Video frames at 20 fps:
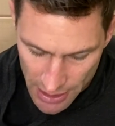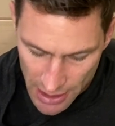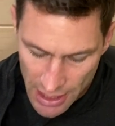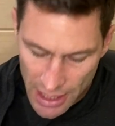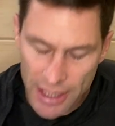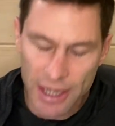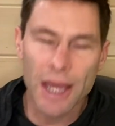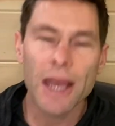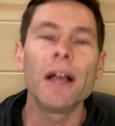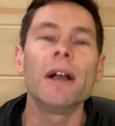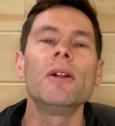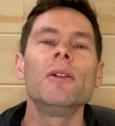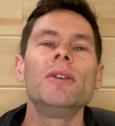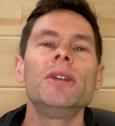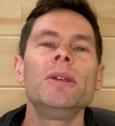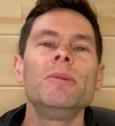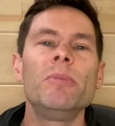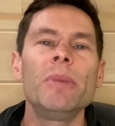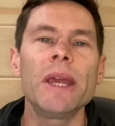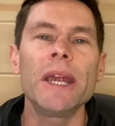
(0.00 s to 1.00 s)
and held
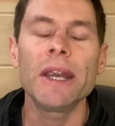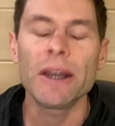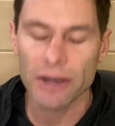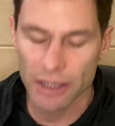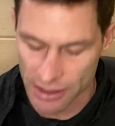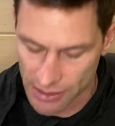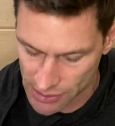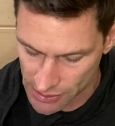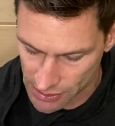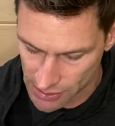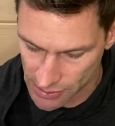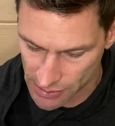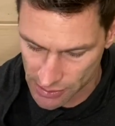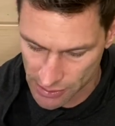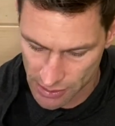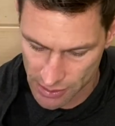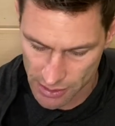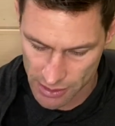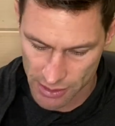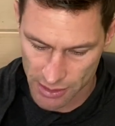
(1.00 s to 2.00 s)
in Paris.